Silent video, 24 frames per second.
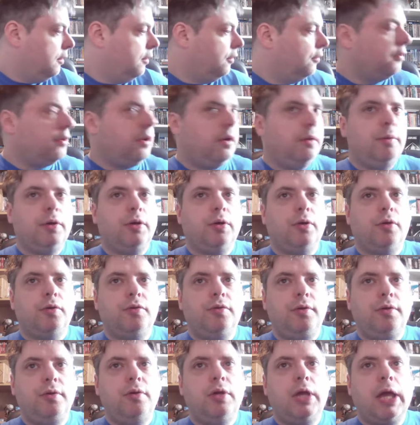So we've
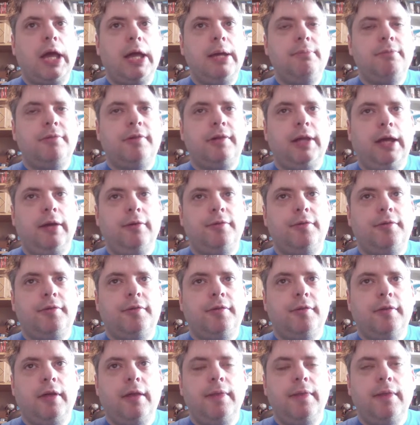got 2 games
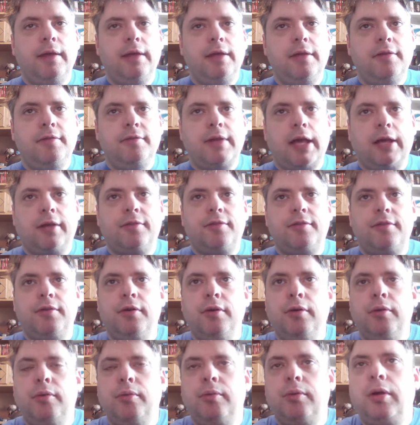left, and these next
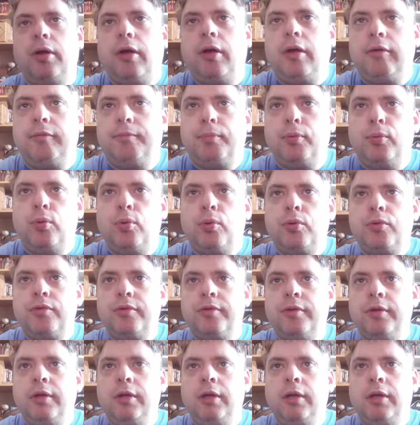2 I bought